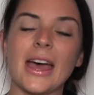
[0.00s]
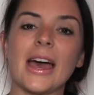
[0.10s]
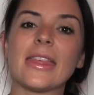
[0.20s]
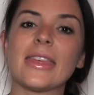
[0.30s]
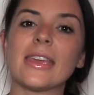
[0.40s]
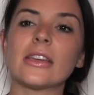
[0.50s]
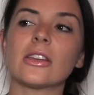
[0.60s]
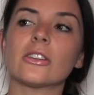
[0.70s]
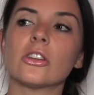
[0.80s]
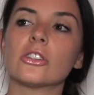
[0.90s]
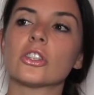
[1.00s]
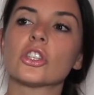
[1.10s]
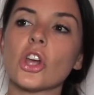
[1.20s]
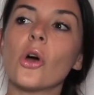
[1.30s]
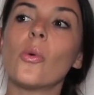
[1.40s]
I think
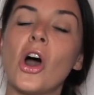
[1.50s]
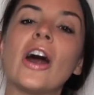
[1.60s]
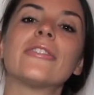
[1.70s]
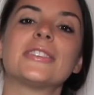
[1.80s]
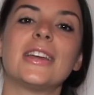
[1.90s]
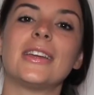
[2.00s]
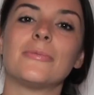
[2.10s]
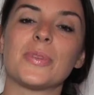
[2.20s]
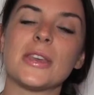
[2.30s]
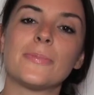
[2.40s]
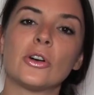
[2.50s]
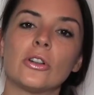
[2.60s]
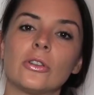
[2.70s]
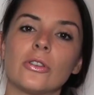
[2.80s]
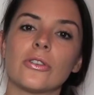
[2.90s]
so often
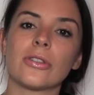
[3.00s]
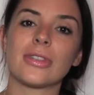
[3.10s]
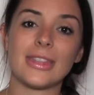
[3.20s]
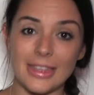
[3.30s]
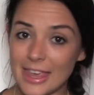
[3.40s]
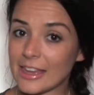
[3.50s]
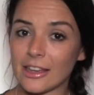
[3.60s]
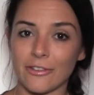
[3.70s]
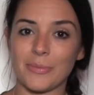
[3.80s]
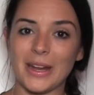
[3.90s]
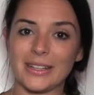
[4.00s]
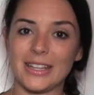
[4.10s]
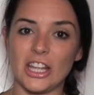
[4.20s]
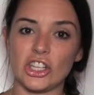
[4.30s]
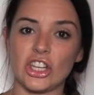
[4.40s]
people think of
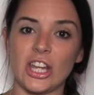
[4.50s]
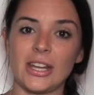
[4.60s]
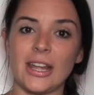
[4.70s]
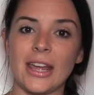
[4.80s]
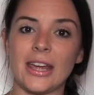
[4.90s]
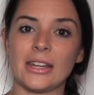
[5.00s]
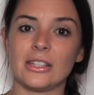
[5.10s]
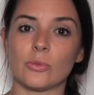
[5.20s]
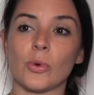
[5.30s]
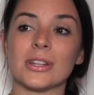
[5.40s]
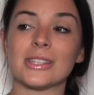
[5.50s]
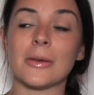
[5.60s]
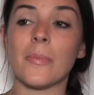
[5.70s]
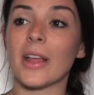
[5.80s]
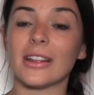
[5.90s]
meditation as one's
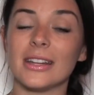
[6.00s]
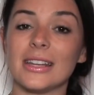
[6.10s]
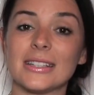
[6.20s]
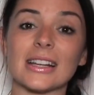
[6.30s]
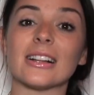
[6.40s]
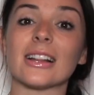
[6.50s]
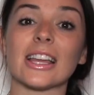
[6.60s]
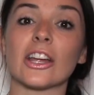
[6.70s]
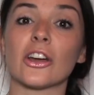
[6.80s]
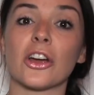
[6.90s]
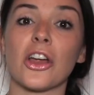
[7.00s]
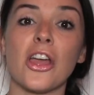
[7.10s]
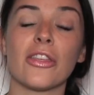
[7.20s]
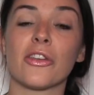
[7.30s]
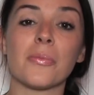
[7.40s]
ability to clear
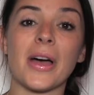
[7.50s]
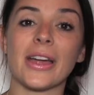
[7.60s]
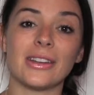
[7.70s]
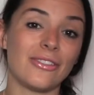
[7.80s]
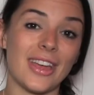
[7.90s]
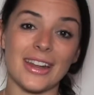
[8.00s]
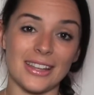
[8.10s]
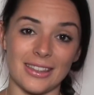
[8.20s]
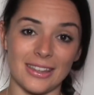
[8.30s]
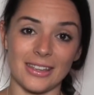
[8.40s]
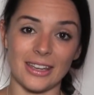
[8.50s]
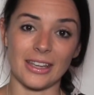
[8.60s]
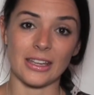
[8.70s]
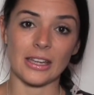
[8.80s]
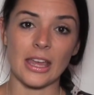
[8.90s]
their mind of any
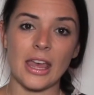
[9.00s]
thinking.